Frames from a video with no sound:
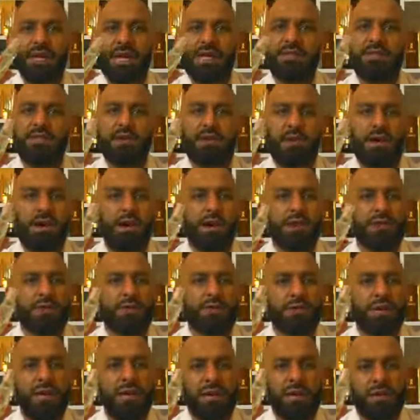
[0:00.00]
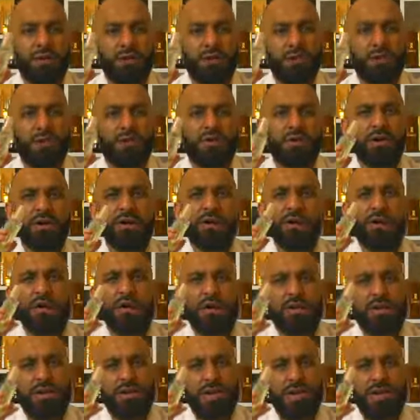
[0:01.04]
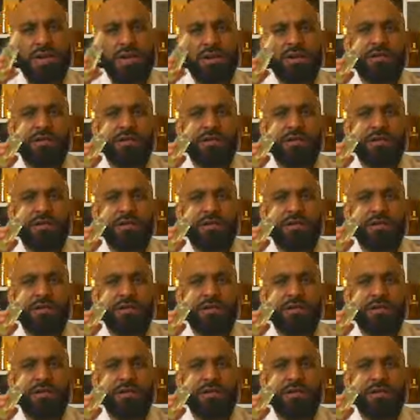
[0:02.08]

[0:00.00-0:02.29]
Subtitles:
In the heart, you're getting your lily